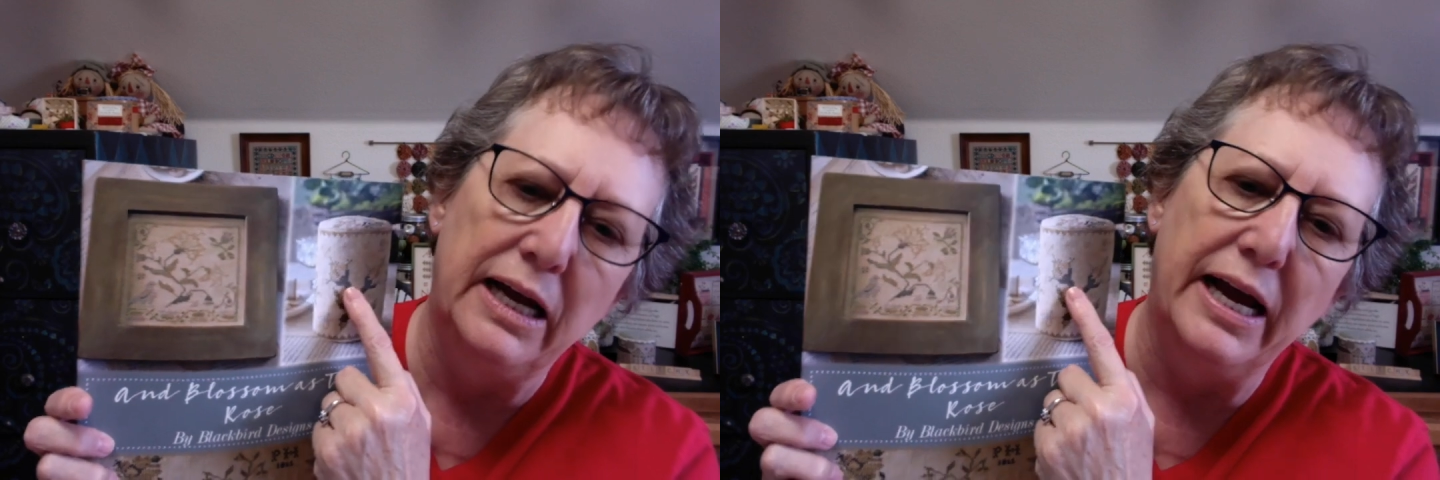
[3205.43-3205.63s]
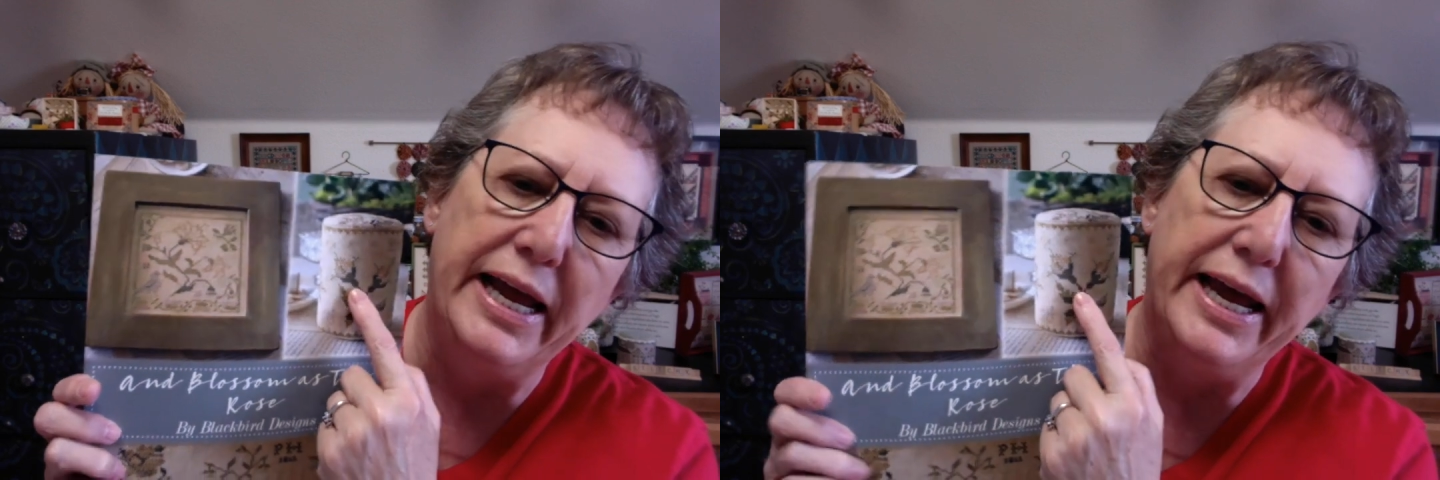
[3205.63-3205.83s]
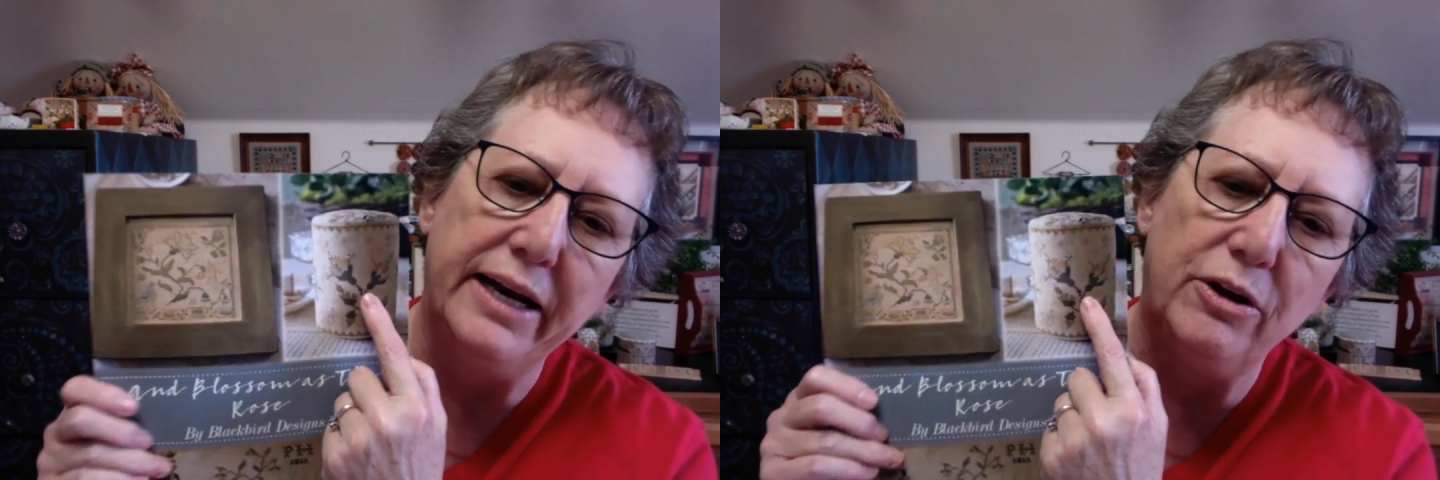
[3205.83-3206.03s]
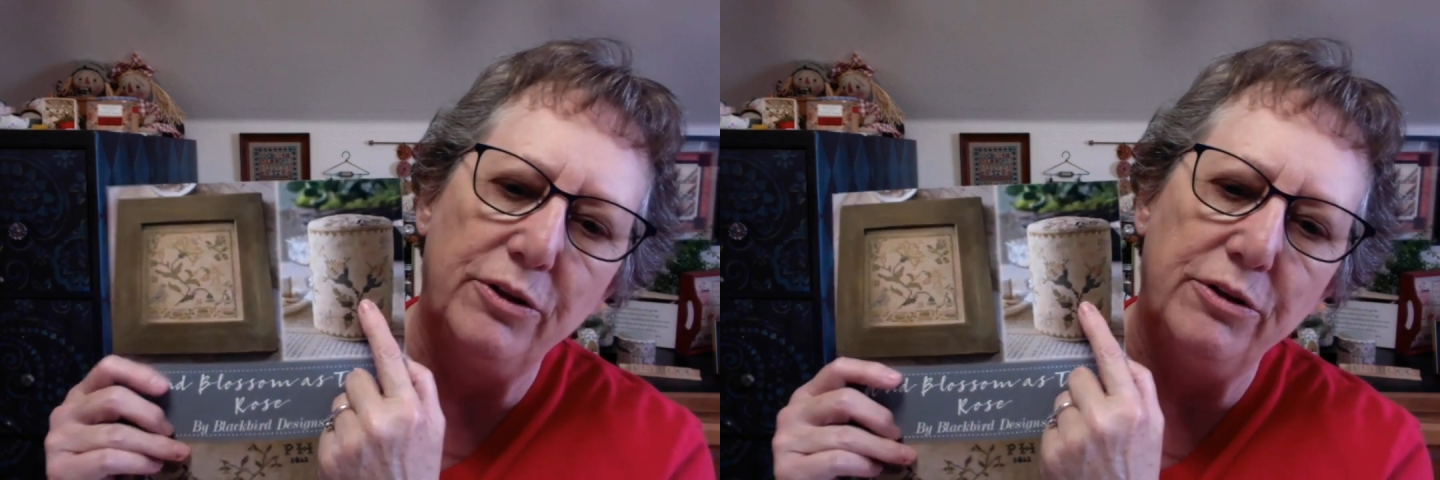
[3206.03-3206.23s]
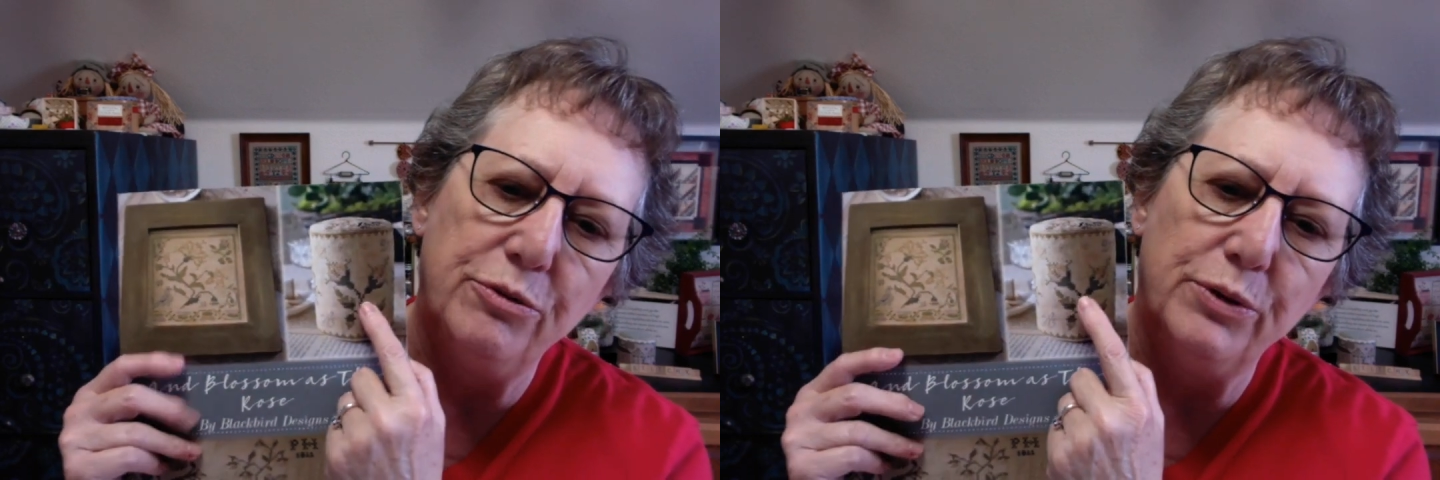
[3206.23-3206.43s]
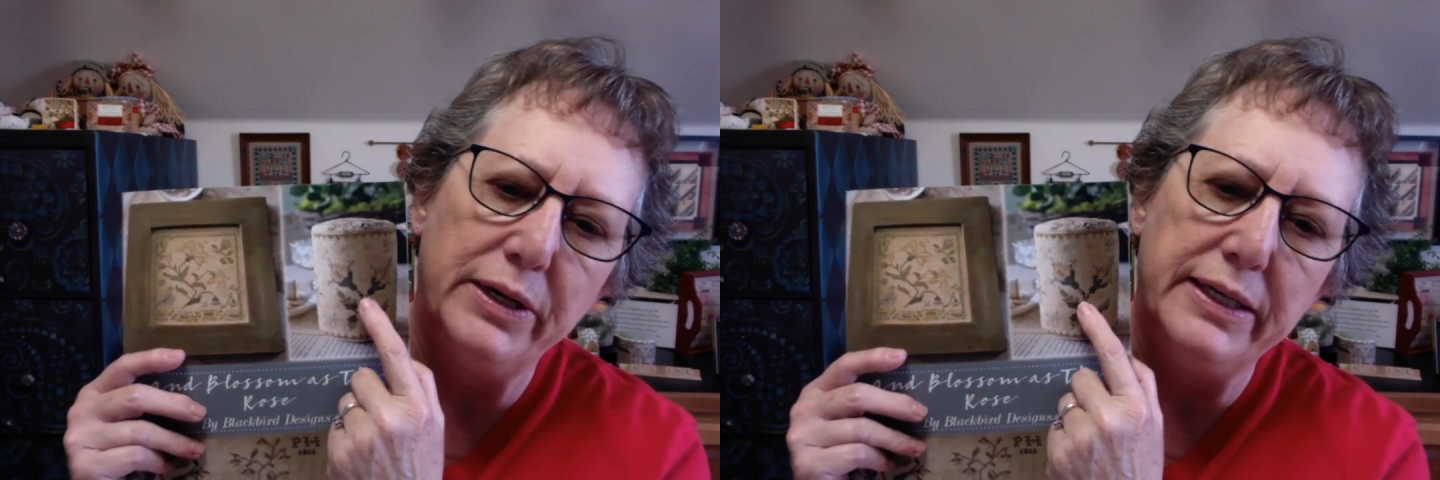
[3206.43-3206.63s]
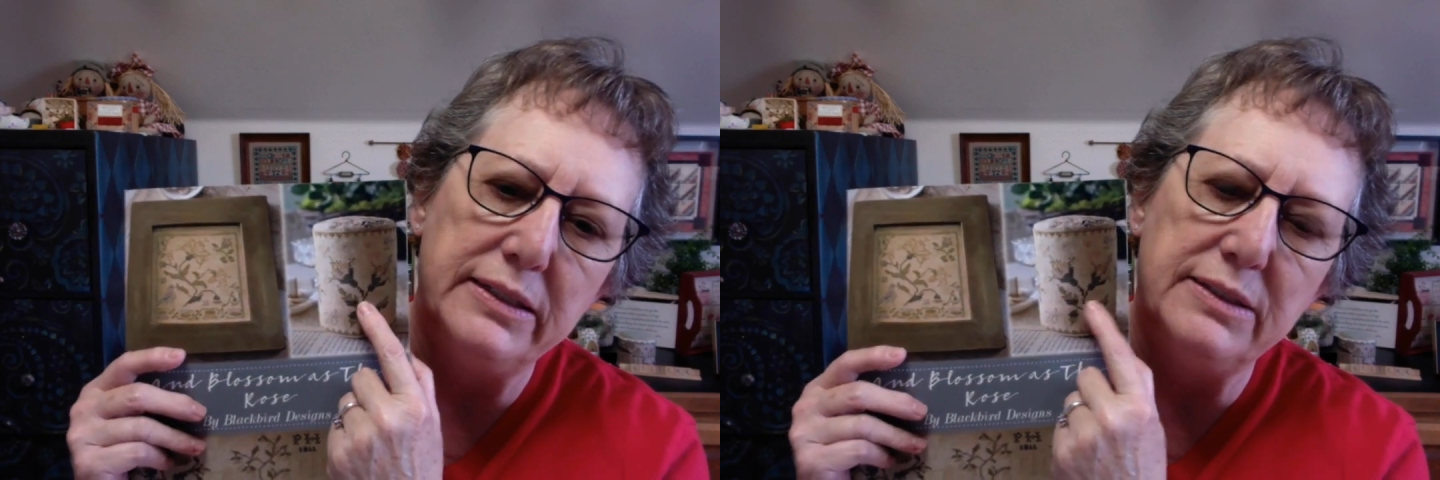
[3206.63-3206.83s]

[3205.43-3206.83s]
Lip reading: I had all the threads,